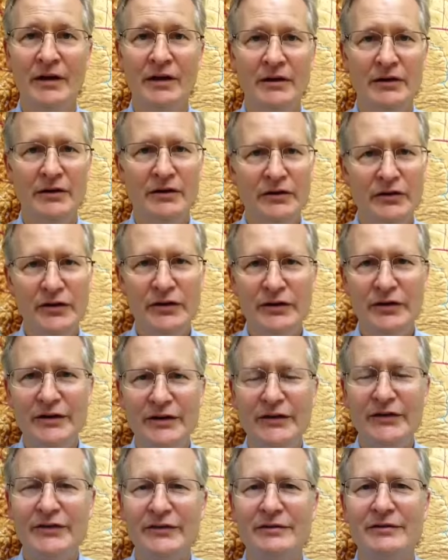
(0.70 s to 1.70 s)
this is
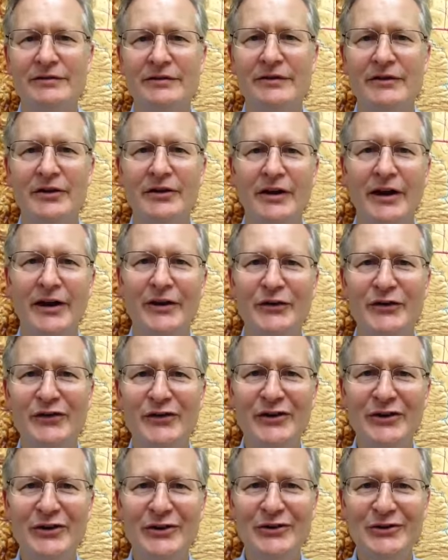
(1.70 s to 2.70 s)
it. The last
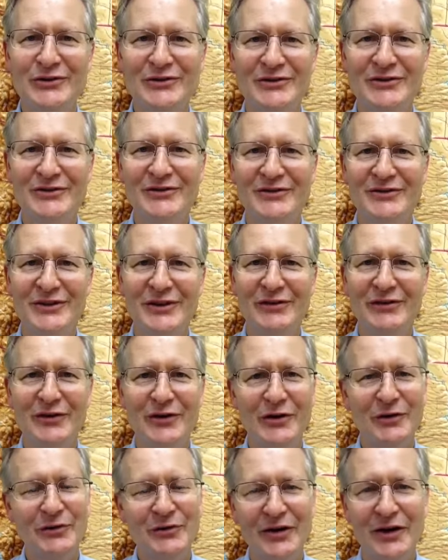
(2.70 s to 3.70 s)
video of
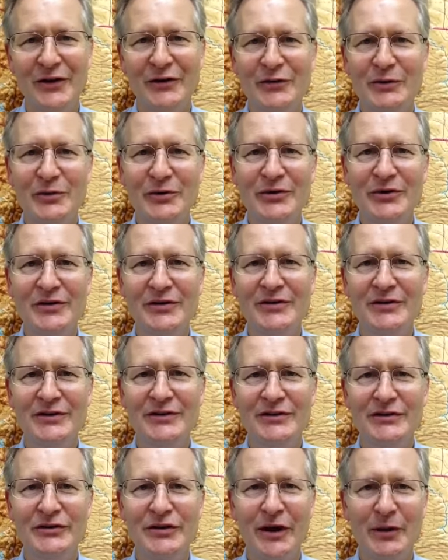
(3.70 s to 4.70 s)
our textbook,
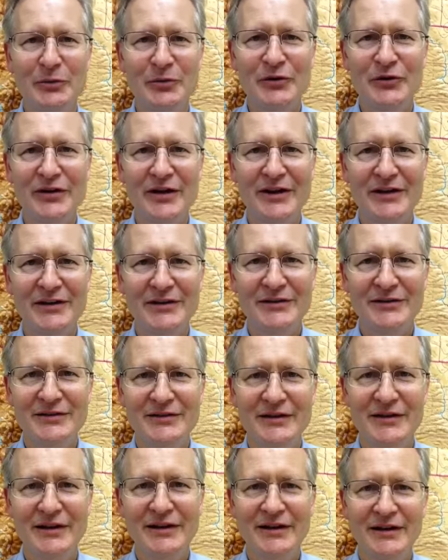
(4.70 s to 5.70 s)
chapter 10.
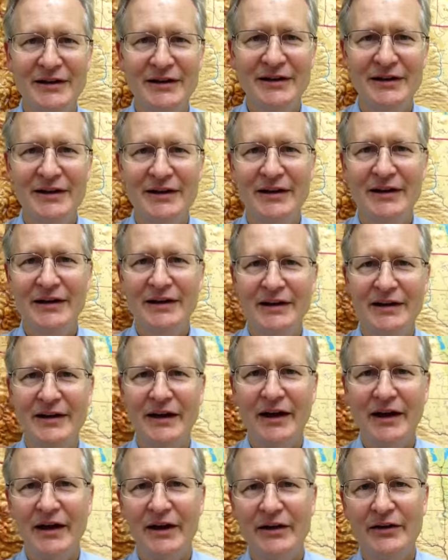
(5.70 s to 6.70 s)

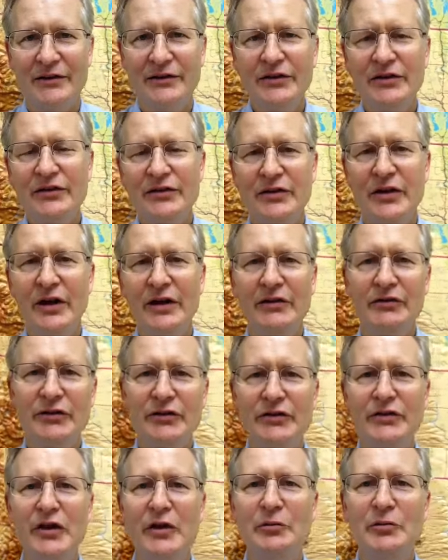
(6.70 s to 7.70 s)
And just kind of a
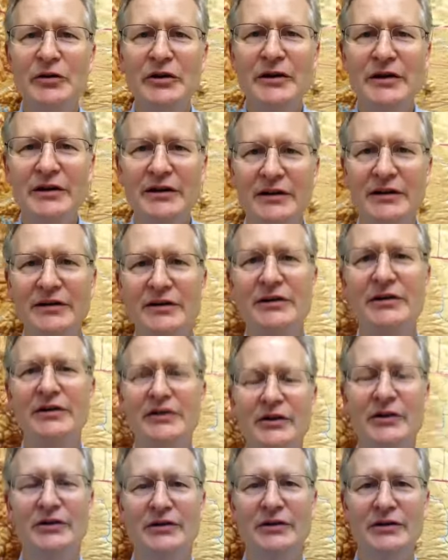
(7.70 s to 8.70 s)
summary,
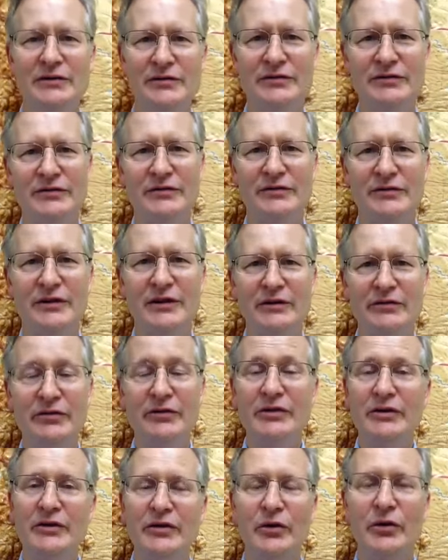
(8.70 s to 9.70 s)
of
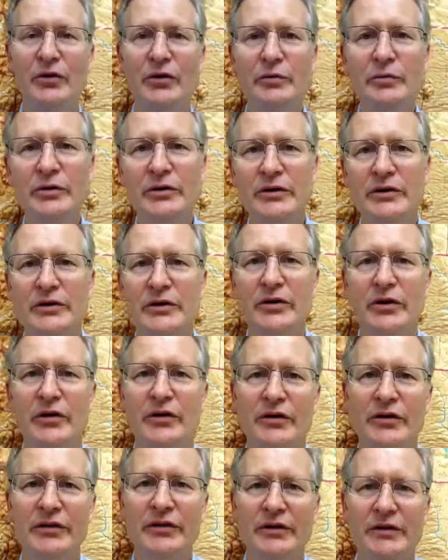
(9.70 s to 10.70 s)
really the whole book and all
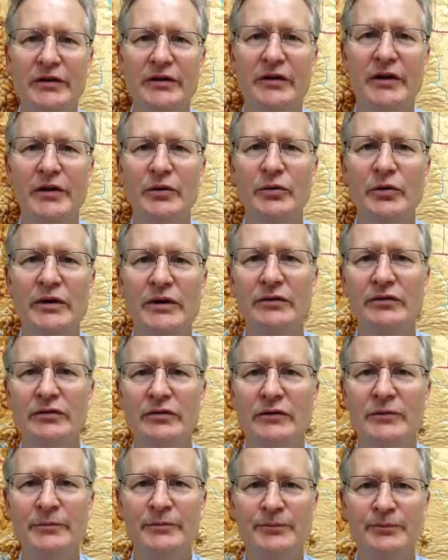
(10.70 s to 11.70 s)
the things that we've
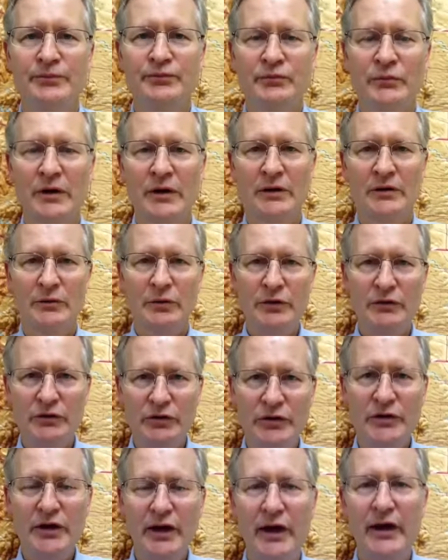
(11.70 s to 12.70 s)

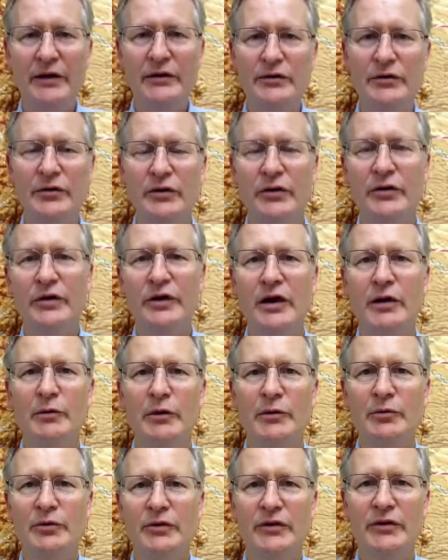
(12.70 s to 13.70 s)
looked at in order to come
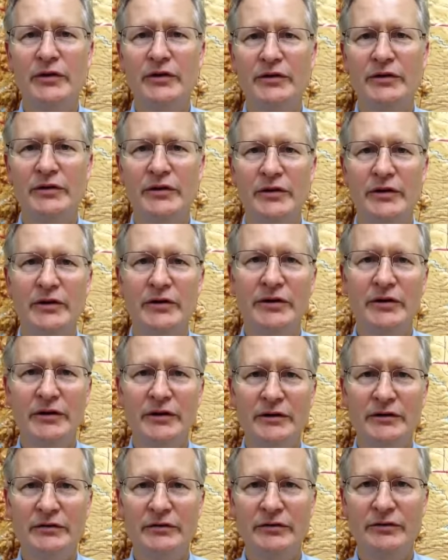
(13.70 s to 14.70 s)
up with this theory
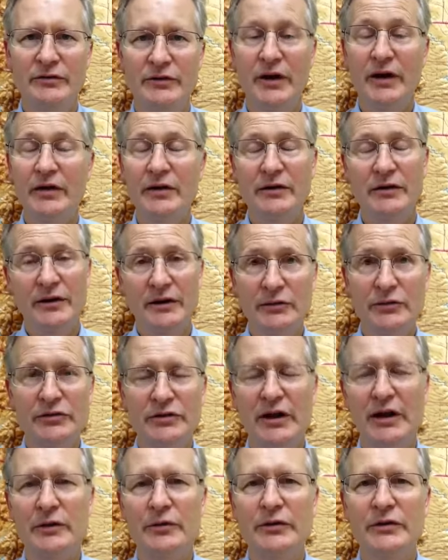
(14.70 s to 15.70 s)
of second language
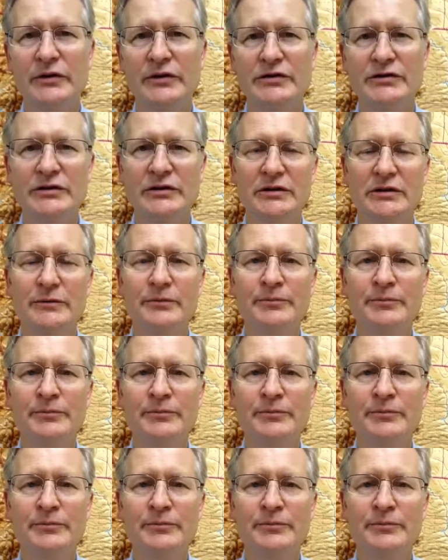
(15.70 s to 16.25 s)
acquisition.